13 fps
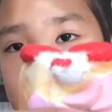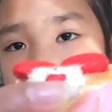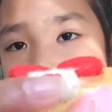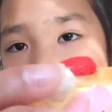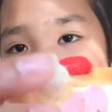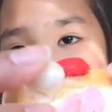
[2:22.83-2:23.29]
and
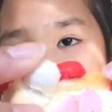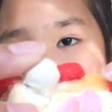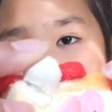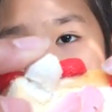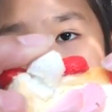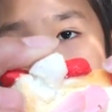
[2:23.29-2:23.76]
stuff.
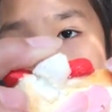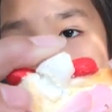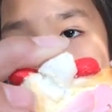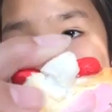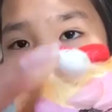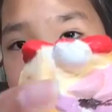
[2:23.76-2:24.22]

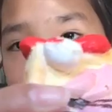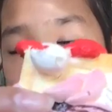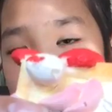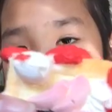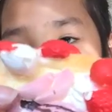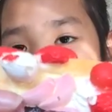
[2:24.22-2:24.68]

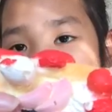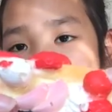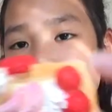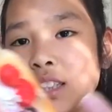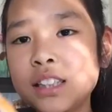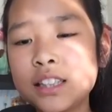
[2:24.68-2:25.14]
Hello Kitty,
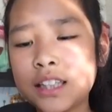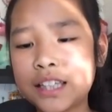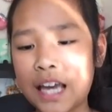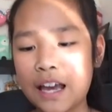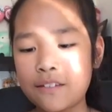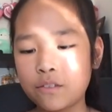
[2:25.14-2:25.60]
basically
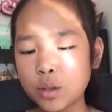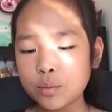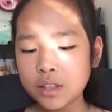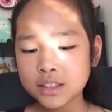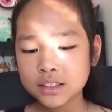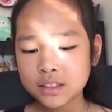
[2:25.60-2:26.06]
like
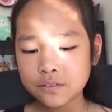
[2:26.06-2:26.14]
everywhere's